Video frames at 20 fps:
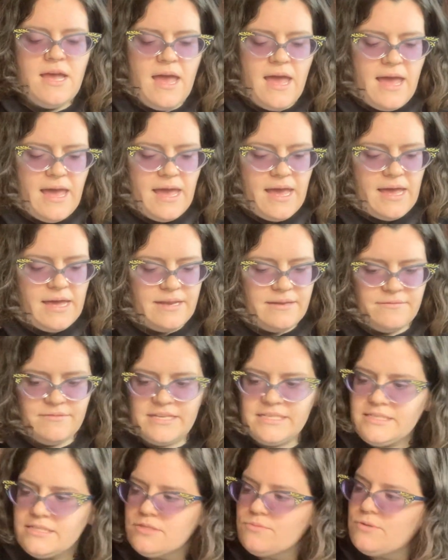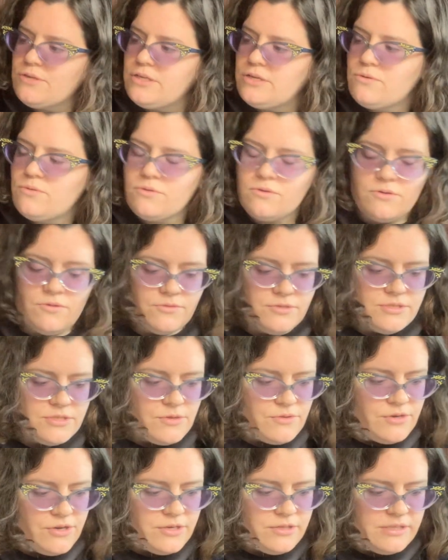And this is really cool.
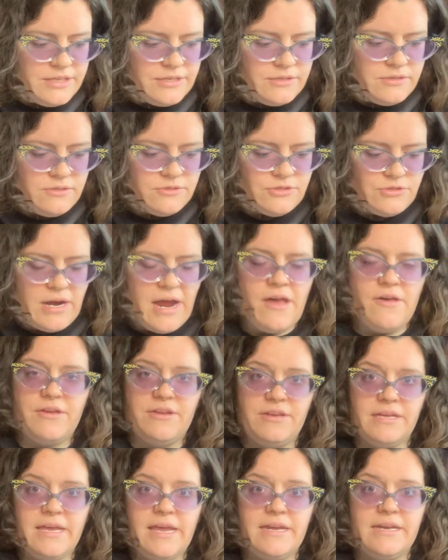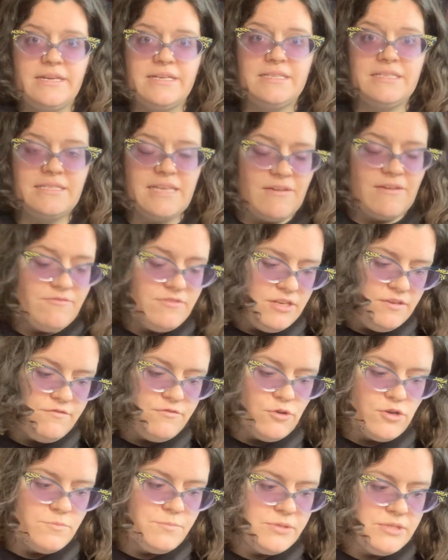So their clinical trial indicated a
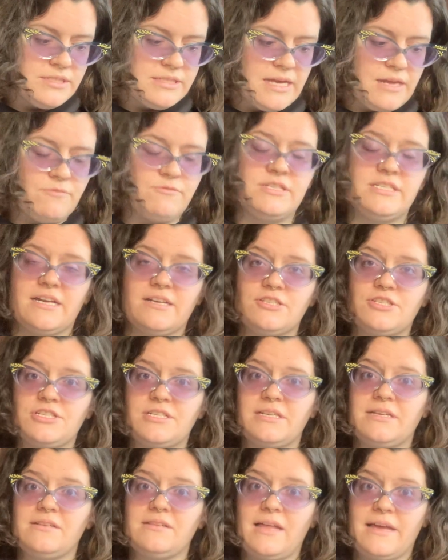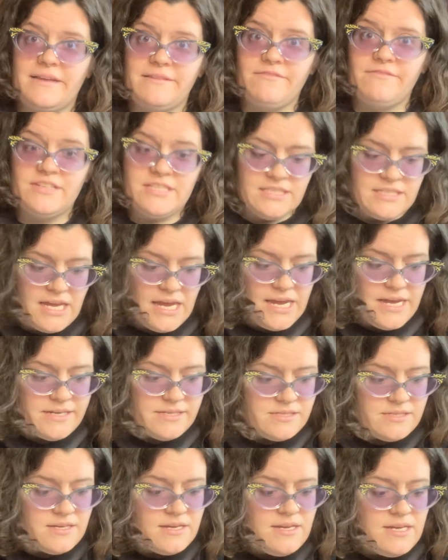74% reduction in
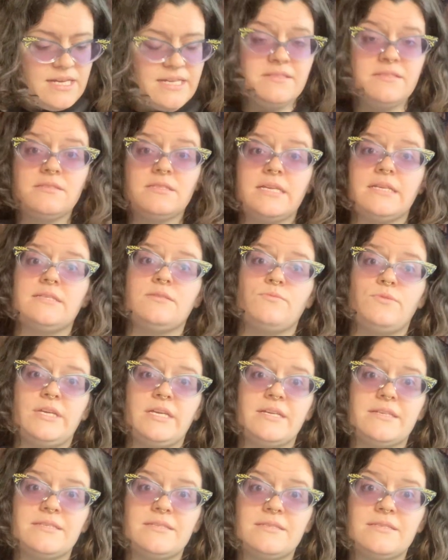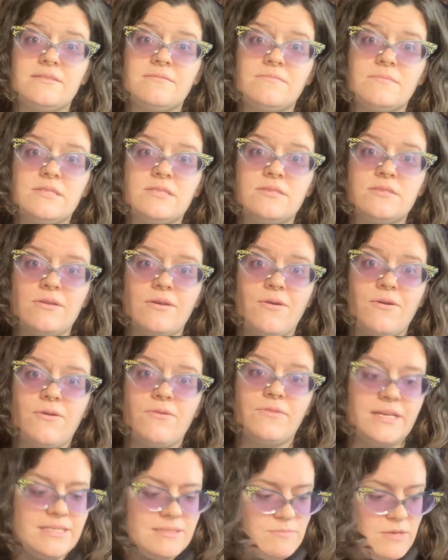glyphosate in 6 weeks. So
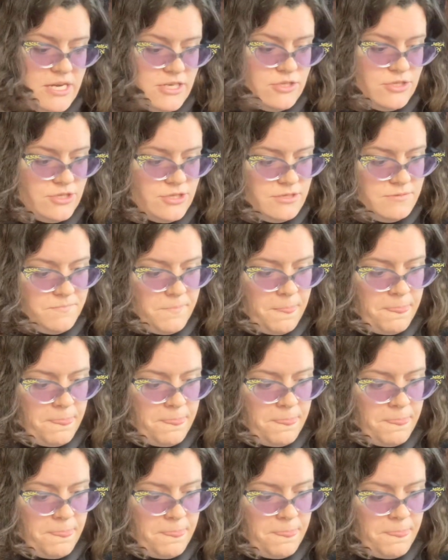that's major.